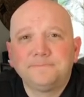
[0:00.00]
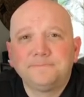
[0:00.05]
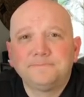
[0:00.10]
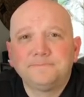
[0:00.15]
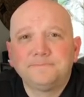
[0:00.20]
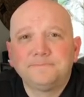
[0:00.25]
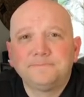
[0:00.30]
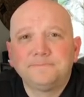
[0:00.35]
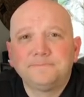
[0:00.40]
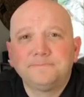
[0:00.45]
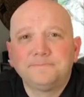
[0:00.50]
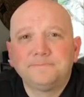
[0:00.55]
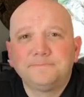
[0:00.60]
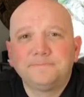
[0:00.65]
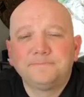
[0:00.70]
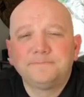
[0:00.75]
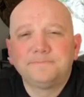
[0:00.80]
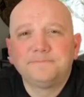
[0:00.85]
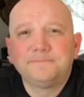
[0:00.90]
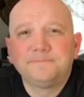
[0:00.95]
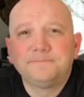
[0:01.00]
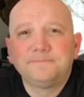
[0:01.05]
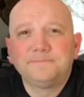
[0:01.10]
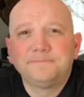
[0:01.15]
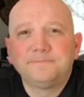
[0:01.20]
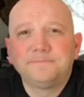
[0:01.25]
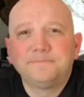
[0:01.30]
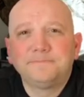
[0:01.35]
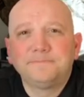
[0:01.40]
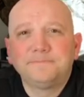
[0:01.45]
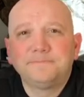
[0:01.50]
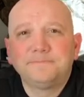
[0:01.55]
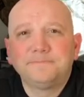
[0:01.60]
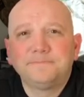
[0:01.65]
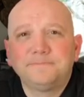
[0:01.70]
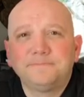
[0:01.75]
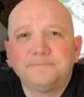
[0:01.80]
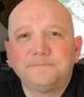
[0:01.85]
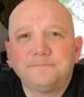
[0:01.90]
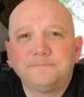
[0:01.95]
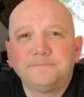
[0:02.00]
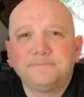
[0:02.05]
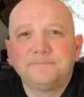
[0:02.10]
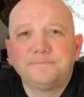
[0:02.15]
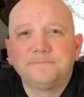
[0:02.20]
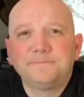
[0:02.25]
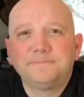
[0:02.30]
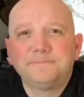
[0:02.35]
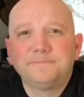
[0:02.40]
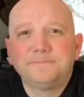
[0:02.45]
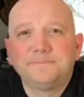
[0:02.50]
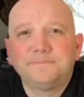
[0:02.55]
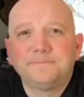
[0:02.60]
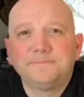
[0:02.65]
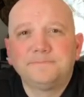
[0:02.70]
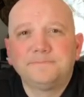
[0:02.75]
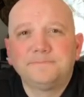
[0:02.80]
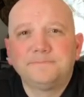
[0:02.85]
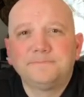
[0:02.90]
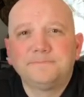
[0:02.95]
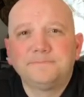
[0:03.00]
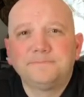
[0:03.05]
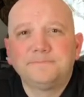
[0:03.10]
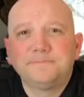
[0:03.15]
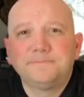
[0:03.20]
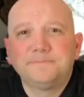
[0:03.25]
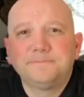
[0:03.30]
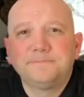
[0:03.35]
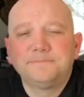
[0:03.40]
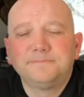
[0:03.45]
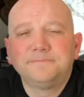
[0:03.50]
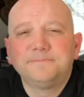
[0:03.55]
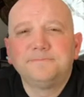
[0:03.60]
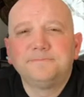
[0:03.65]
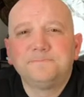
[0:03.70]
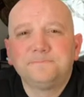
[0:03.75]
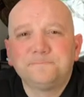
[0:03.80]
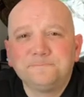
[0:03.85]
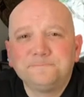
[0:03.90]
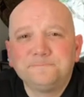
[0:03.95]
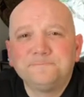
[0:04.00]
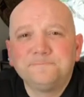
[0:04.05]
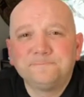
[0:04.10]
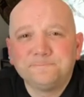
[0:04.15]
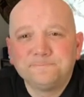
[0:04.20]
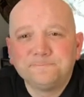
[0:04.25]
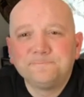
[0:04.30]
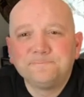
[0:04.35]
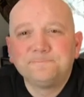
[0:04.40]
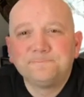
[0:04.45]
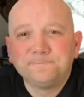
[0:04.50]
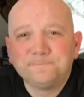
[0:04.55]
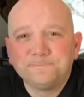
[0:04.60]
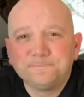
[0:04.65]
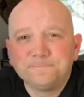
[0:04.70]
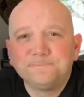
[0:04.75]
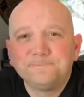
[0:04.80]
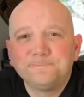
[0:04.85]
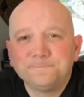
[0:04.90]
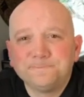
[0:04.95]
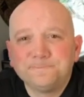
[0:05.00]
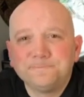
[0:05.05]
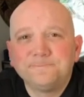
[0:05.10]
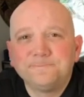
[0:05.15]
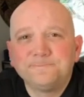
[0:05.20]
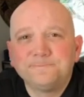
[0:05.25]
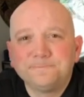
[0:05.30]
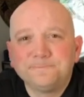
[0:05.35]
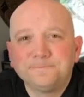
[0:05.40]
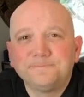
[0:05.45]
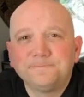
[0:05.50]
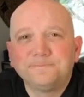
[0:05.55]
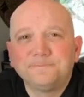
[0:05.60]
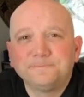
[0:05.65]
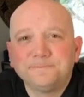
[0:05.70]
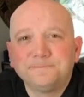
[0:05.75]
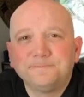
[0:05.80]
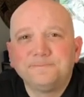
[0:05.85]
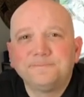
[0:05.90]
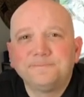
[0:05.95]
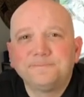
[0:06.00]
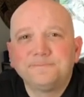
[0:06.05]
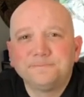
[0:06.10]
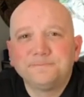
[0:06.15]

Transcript: No words are spoken by the person on screen.